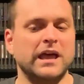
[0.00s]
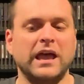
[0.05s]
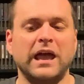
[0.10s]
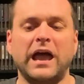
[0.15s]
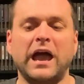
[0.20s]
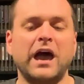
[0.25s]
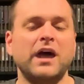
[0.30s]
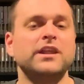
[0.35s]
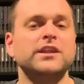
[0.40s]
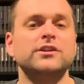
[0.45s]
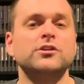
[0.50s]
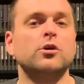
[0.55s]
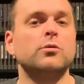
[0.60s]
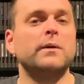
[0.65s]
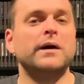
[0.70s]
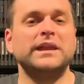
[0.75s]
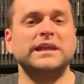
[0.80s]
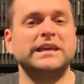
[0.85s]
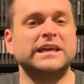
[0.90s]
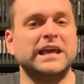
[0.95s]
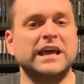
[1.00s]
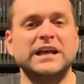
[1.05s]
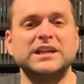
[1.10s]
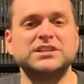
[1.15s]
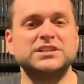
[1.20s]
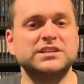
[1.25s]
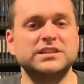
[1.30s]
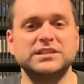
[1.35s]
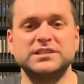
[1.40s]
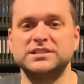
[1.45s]
how did nobody
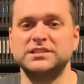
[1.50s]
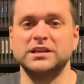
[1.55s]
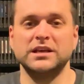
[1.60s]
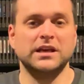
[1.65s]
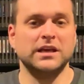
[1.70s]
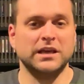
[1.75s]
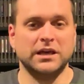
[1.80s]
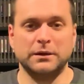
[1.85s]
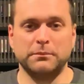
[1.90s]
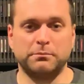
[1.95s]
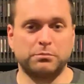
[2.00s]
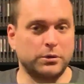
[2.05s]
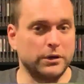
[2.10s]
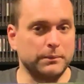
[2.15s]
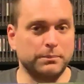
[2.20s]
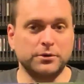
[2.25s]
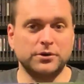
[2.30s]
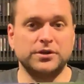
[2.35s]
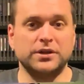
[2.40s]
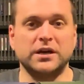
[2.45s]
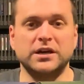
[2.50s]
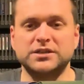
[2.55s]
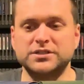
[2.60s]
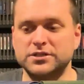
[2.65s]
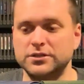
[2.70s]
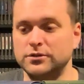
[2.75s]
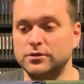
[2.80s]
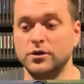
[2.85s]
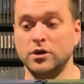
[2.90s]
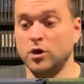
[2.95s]
catch this in
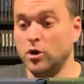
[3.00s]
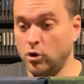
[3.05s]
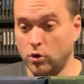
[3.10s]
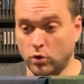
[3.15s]
pre-production